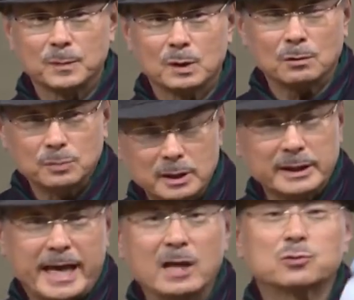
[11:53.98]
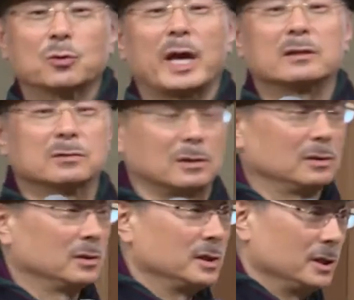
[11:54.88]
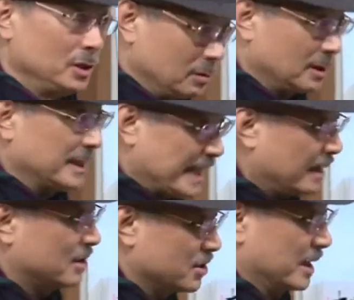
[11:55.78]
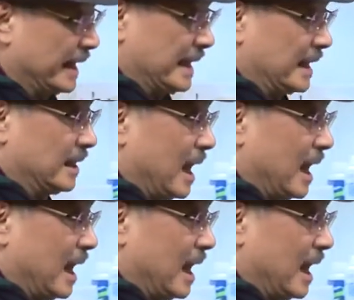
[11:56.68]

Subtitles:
You'll continue to buy and use the product.